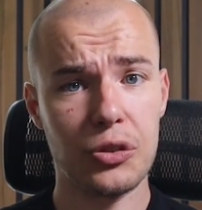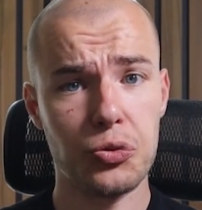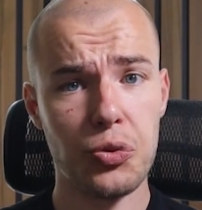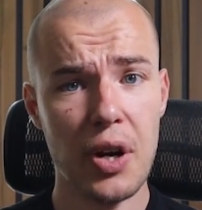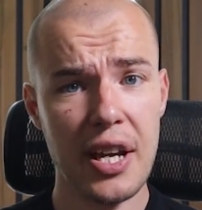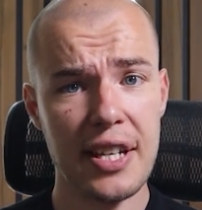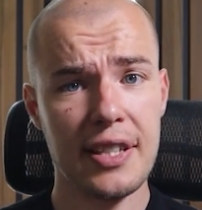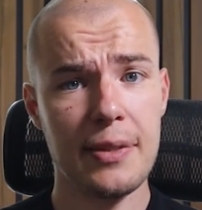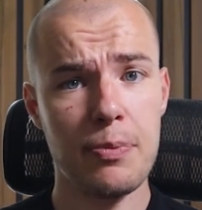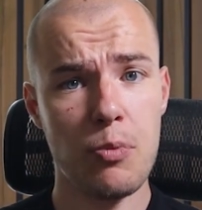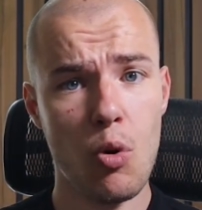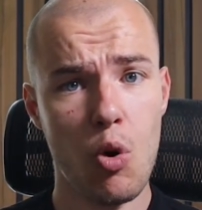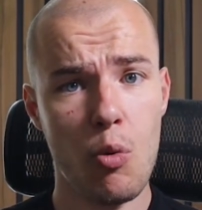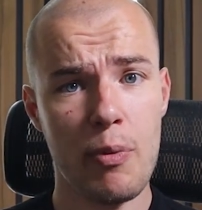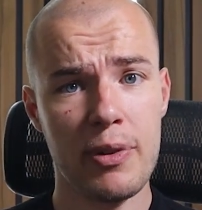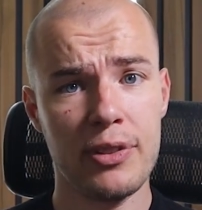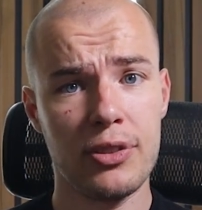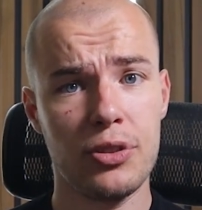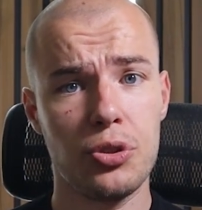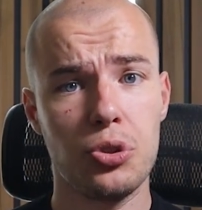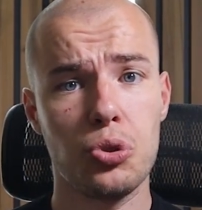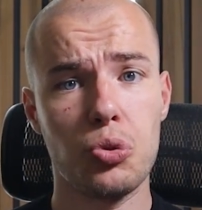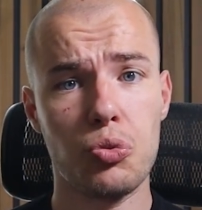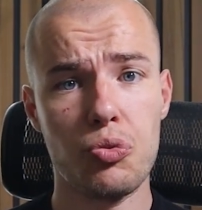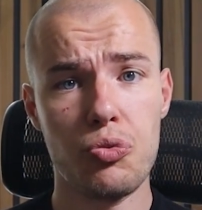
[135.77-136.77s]
great
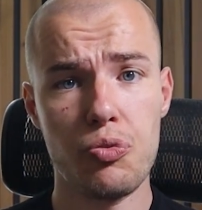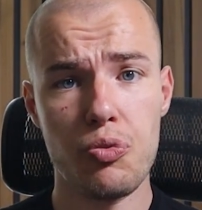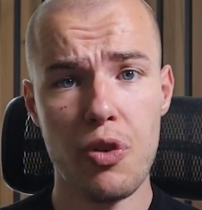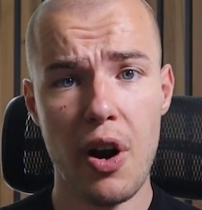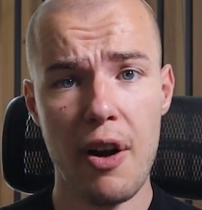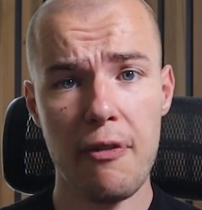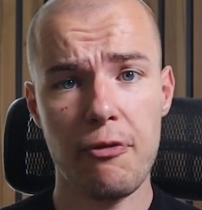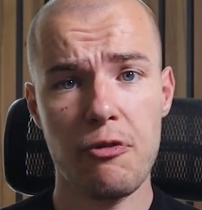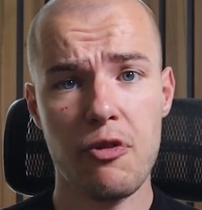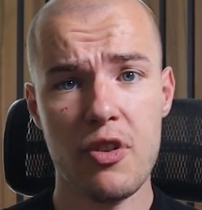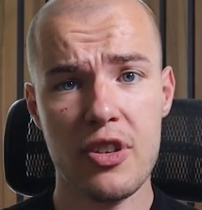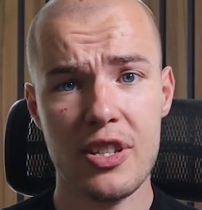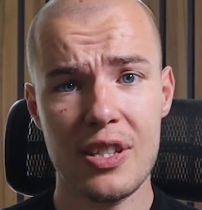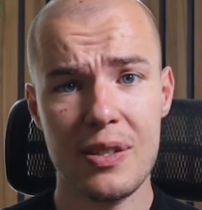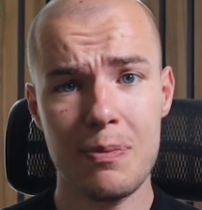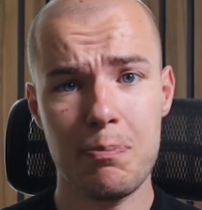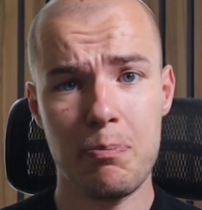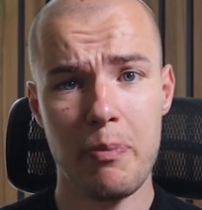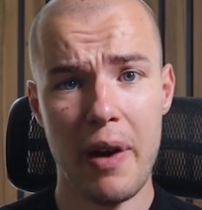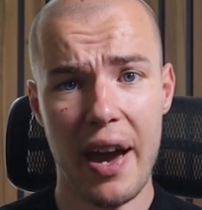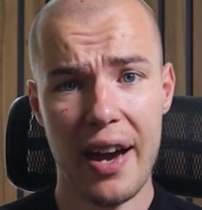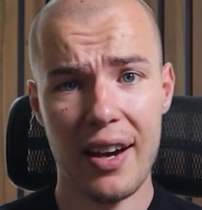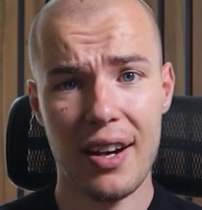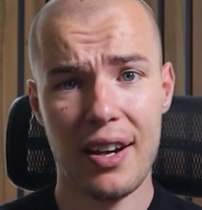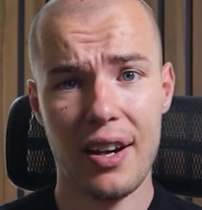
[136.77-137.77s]
moment to reference
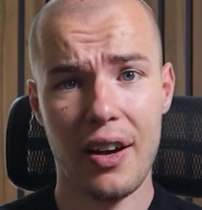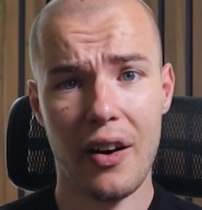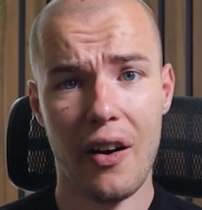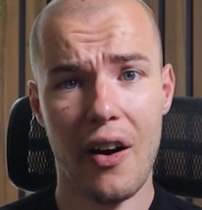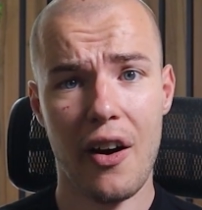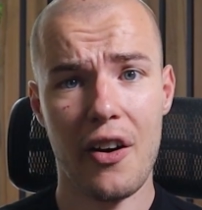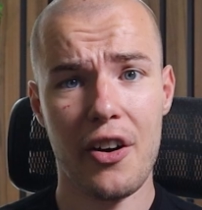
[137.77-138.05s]
back